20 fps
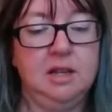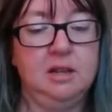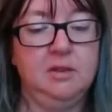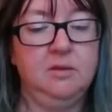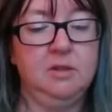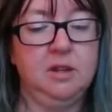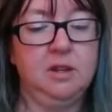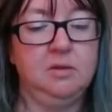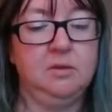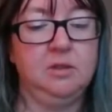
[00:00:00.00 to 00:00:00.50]

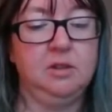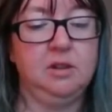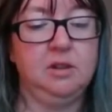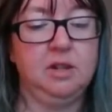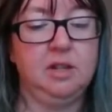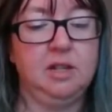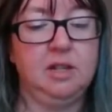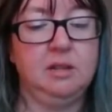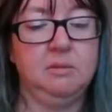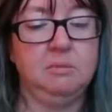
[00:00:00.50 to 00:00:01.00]
Even if you're
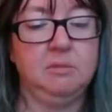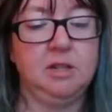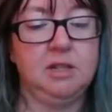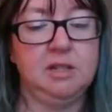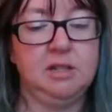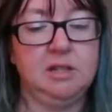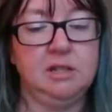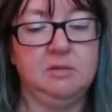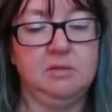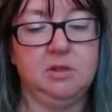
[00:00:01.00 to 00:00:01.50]
in the
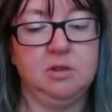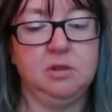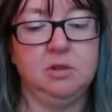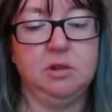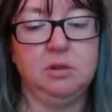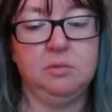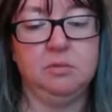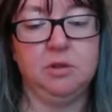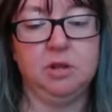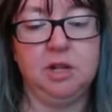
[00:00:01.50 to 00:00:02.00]
midst of a
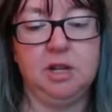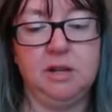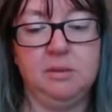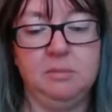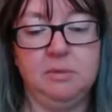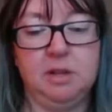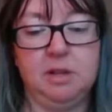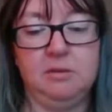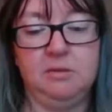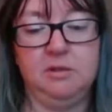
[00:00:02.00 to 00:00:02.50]
corporate
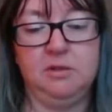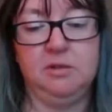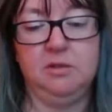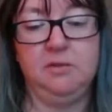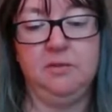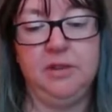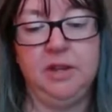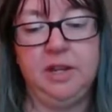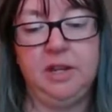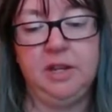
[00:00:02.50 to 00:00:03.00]

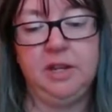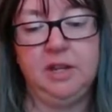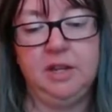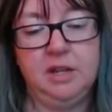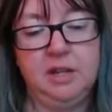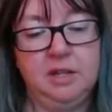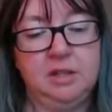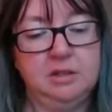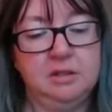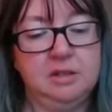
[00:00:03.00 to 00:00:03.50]
upheaval,
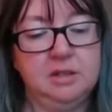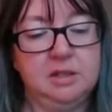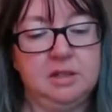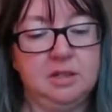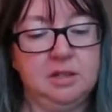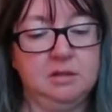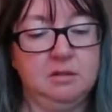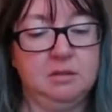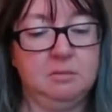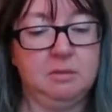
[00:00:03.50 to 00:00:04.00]
you'll
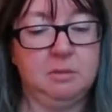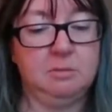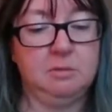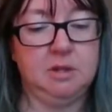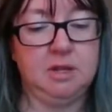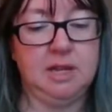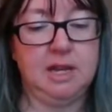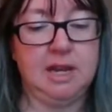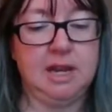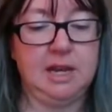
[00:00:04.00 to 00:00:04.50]
still
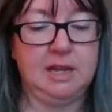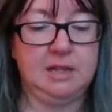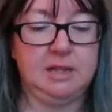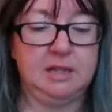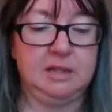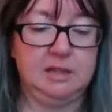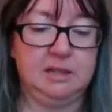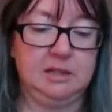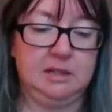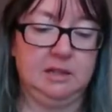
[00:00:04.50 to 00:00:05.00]
remember
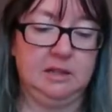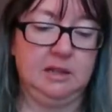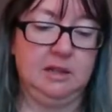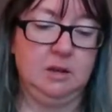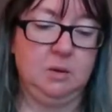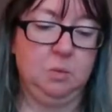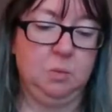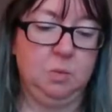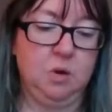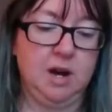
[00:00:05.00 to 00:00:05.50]
that.
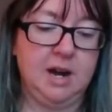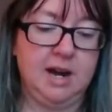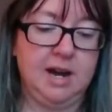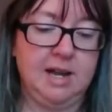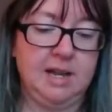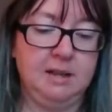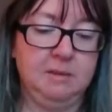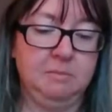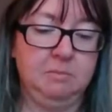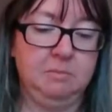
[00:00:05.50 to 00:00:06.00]

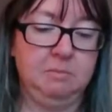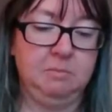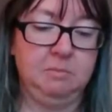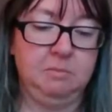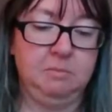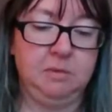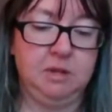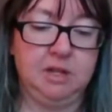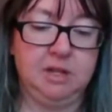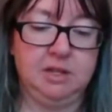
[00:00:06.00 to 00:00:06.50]
Why?
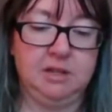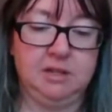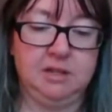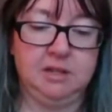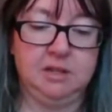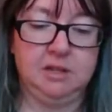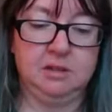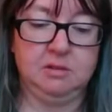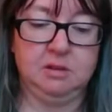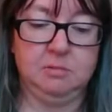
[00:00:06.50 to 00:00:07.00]
Because
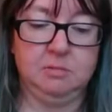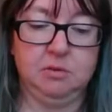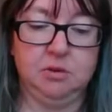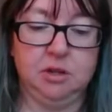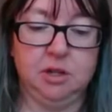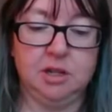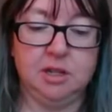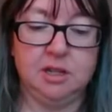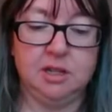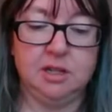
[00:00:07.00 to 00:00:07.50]
it's so
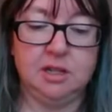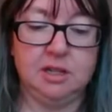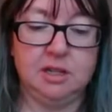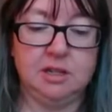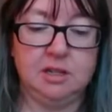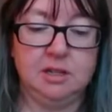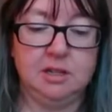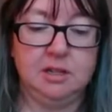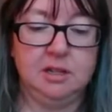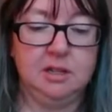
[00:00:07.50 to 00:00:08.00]
important?
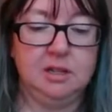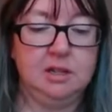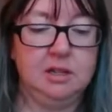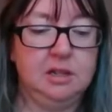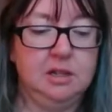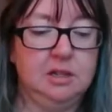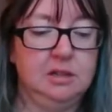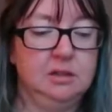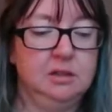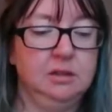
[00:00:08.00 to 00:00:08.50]

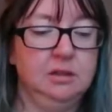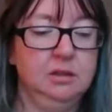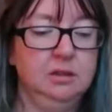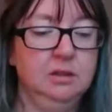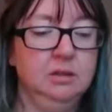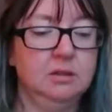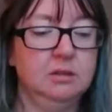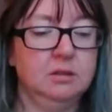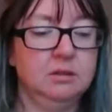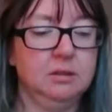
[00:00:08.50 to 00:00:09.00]

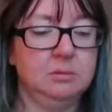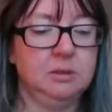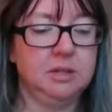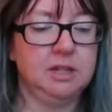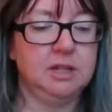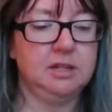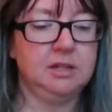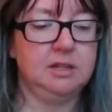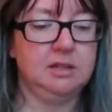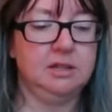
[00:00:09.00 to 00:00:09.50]
Or
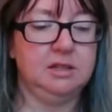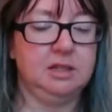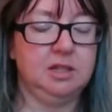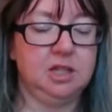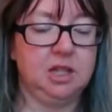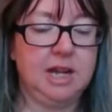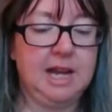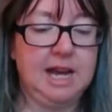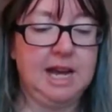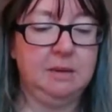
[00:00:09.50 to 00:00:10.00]
because it's
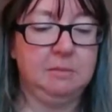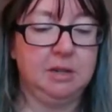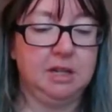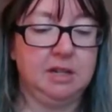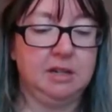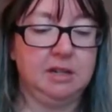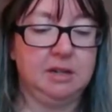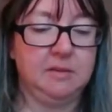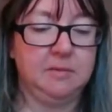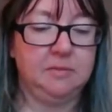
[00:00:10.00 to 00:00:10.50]
such a
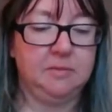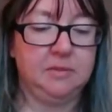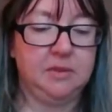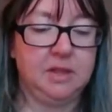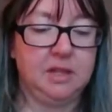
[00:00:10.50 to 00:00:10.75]
habit?